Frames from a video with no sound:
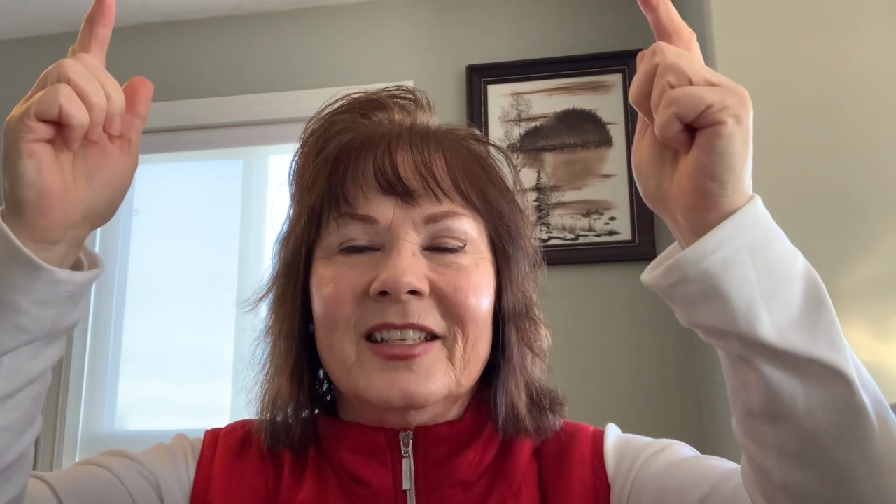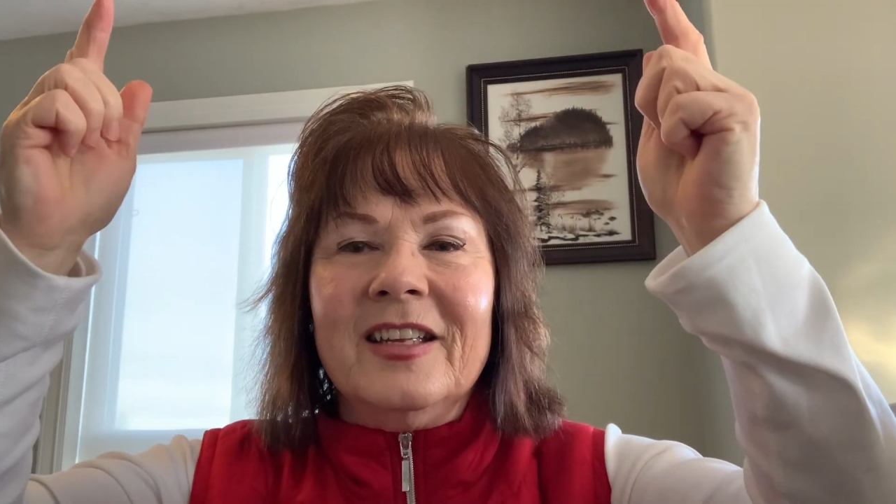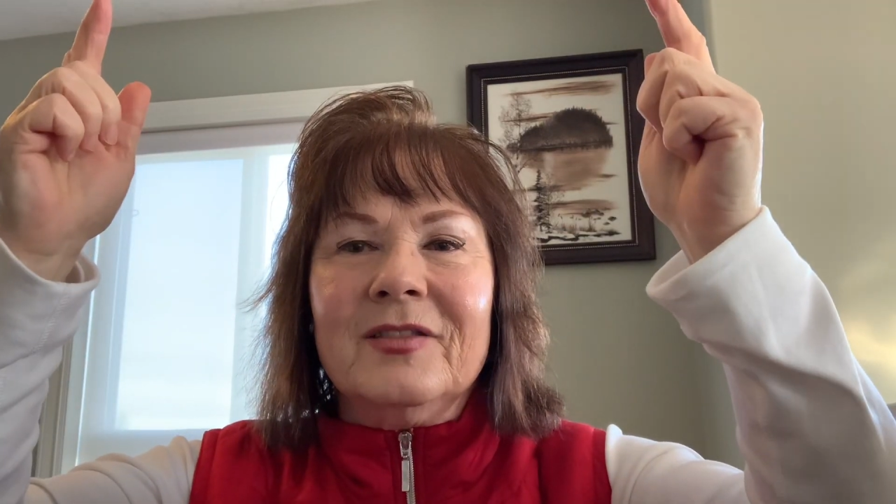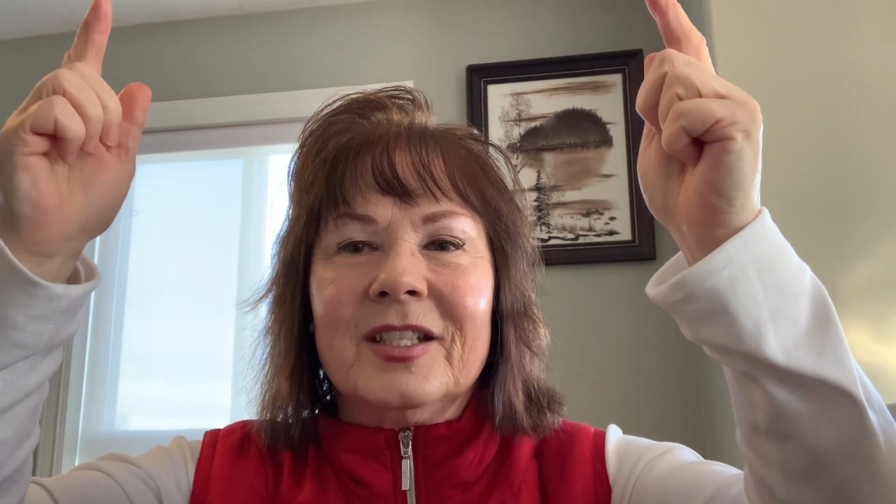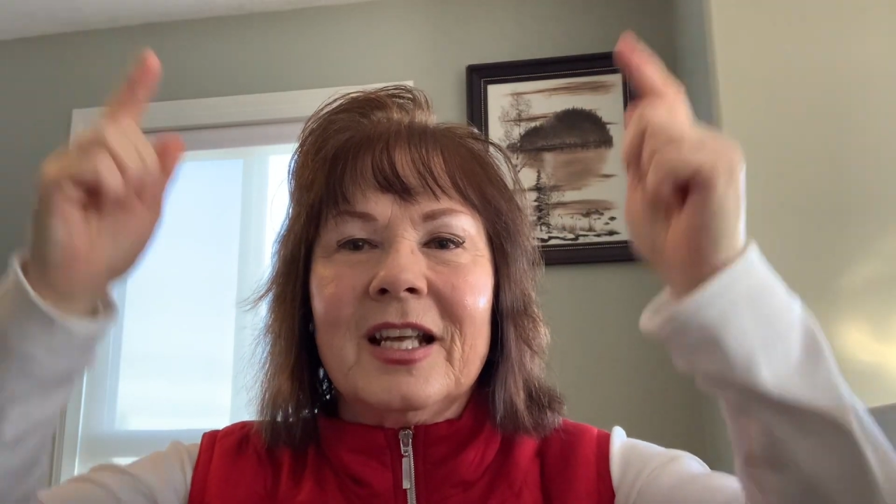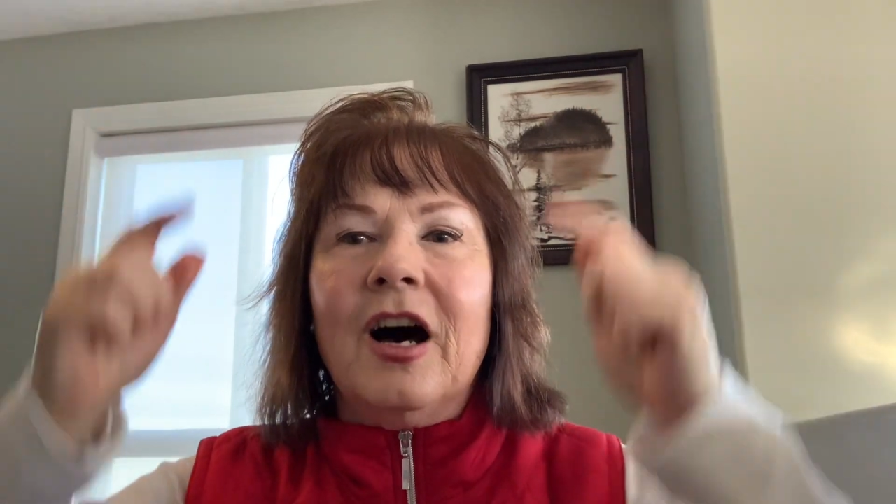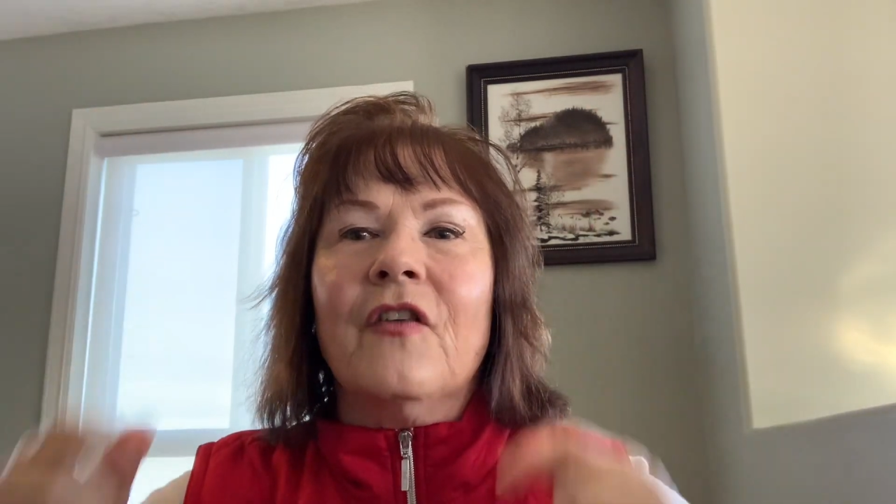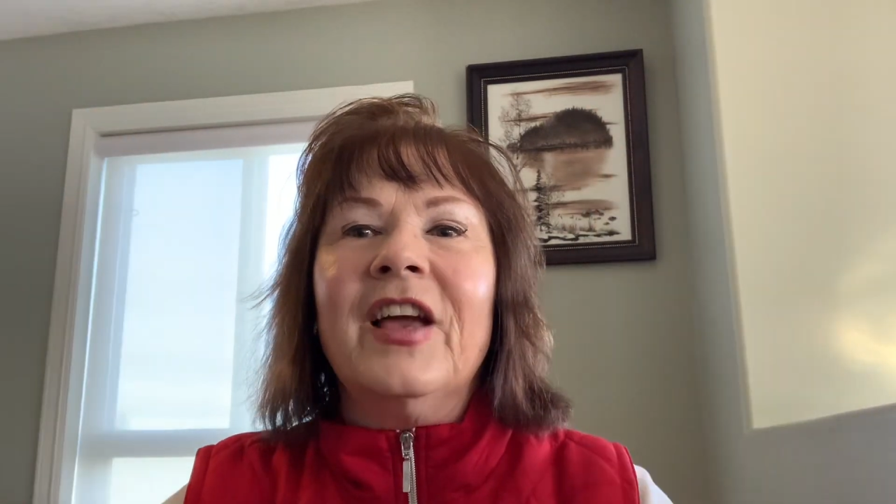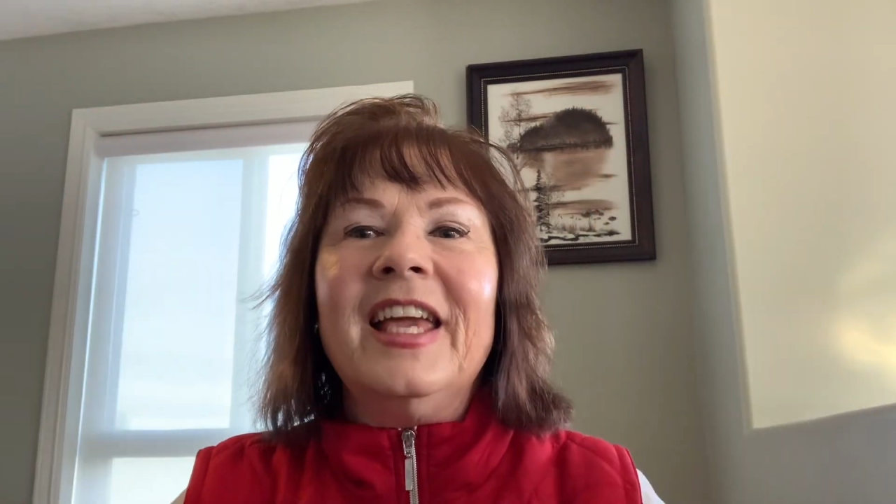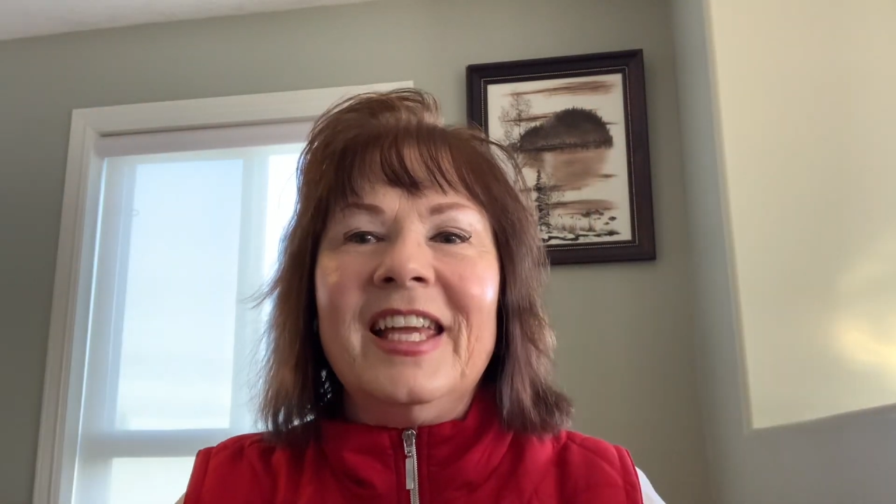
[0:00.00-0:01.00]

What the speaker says: himself